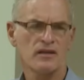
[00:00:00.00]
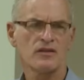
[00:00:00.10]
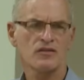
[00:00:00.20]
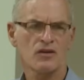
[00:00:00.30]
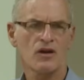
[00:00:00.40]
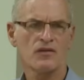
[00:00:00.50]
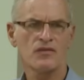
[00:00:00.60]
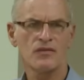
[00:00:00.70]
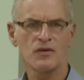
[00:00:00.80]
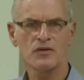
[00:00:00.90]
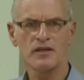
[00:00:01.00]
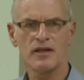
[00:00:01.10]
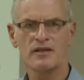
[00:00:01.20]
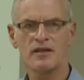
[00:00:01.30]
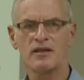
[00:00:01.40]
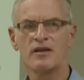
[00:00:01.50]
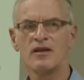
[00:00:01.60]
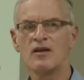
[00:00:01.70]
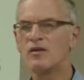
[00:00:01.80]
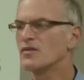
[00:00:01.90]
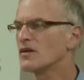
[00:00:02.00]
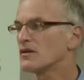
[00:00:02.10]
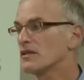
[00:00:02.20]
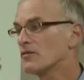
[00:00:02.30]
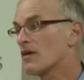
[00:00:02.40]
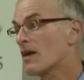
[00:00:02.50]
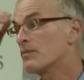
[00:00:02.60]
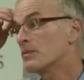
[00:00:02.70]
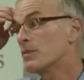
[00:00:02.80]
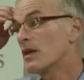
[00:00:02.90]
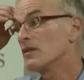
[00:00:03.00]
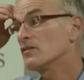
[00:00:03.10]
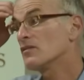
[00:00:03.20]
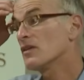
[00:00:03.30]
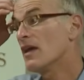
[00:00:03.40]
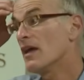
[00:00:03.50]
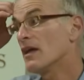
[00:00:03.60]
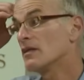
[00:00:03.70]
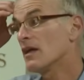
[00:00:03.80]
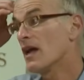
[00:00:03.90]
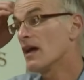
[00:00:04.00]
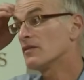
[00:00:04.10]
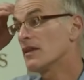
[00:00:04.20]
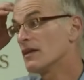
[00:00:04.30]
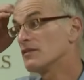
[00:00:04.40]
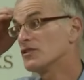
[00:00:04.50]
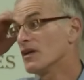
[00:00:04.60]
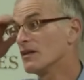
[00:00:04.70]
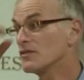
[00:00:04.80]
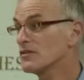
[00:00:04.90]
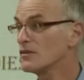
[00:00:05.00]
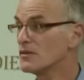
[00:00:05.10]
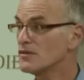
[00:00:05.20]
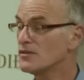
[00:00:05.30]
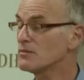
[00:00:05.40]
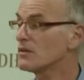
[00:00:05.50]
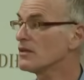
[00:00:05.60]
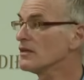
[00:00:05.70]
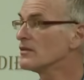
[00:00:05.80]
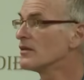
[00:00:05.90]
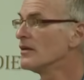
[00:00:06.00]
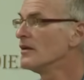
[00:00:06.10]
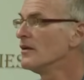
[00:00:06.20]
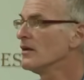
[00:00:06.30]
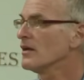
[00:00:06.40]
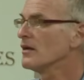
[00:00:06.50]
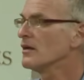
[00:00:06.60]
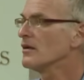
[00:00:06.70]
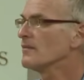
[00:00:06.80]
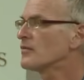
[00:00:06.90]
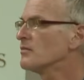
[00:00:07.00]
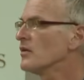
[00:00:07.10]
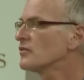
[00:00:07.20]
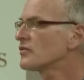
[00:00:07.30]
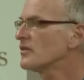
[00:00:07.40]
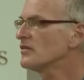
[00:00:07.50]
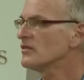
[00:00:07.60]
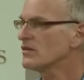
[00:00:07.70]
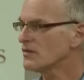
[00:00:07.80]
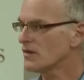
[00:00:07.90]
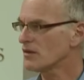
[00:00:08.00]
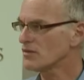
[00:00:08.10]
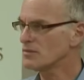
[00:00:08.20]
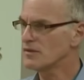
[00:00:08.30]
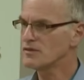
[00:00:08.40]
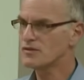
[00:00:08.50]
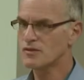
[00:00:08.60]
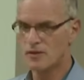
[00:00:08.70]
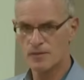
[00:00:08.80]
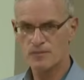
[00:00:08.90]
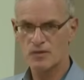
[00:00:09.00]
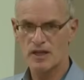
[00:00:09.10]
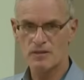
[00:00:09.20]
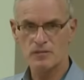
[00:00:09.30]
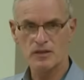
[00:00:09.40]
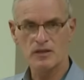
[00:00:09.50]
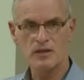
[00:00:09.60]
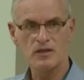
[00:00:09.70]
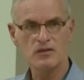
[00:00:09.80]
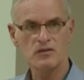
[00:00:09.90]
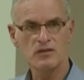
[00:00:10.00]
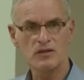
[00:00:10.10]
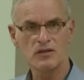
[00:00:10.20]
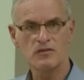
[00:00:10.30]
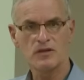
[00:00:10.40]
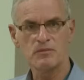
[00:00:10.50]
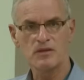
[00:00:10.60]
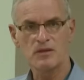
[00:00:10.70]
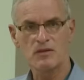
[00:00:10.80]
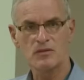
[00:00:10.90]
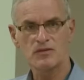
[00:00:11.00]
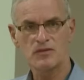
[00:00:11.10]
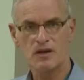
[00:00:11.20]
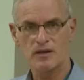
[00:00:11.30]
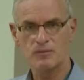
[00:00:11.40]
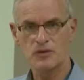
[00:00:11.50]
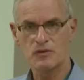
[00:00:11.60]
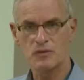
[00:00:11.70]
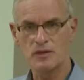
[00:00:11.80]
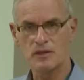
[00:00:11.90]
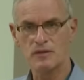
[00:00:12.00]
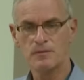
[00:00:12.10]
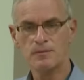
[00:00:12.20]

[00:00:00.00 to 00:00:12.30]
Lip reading: things are unfolding at a fairly rapid pace, and I haven't had a chance to assimilate the most recent developments, namely the unity agreement that was signed between